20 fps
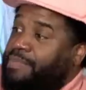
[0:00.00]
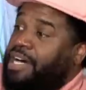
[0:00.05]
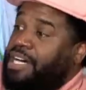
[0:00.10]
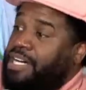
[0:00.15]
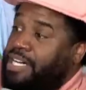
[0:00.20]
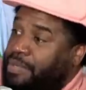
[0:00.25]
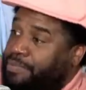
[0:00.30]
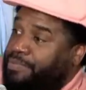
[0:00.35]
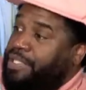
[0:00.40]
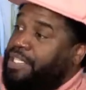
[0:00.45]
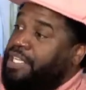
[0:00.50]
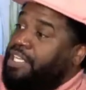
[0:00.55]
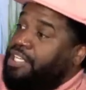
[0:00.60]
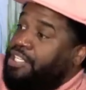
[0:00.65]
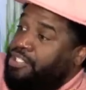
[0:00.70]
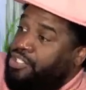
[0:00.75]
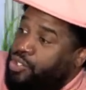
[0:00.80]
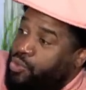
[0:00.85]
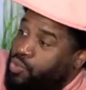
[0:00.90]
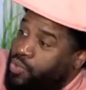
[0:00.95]
that come up
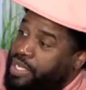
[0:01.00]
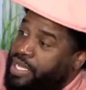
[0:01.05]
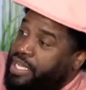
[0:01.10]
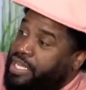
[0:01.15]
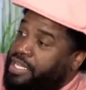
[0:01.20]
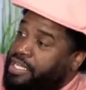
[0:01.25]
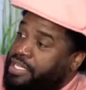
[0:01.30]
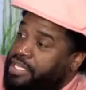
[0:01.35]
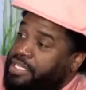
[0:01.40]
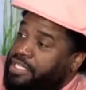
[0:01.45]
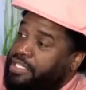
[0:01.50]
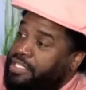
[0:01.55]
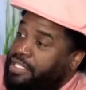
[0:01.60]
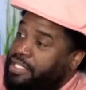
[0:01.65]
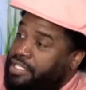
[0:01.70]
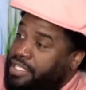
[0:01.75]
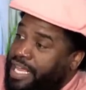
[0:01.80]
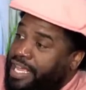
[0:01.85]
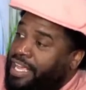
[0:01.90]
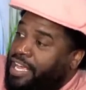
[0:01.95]
to where
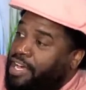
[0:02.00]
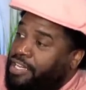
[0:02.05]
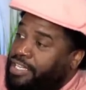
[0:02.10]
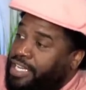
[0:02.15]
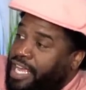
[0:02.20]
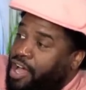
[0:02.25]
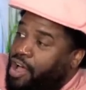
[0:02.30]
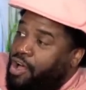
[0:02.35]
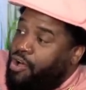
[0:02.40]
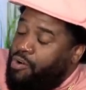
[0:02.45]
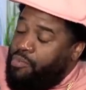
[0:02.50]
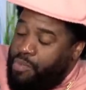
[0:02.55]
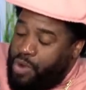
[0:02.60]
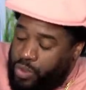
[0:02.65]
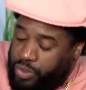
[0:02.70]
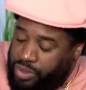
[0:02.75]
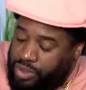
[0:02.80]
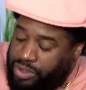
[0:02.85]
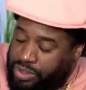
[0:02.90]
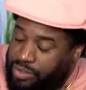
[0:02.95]
they they
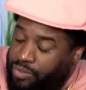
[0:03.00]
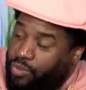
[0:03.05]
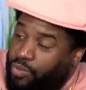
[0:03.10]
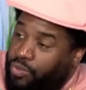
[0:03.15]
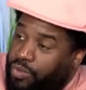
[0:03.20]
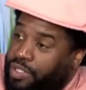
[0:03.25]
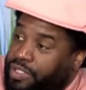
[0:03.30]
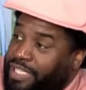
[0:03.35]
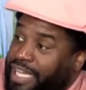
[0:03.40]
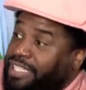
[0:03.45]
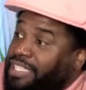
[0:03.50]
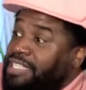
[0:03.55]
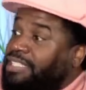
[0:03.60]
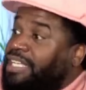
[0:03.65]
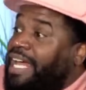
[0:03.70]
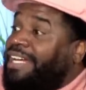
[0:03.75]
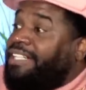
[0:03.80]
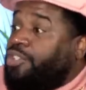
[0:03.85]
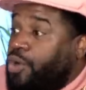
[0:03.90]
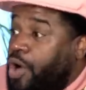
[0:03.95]
almost they
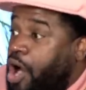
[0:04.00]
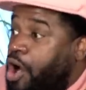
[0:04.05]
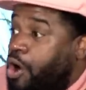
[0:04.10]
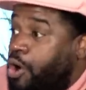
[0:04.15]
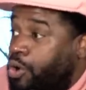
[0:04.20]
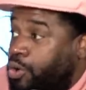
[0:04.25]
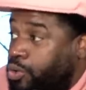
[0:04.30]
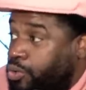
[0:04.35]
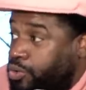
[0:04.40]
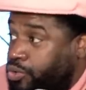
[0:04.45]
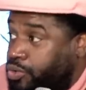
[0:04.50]
look like, like drawers.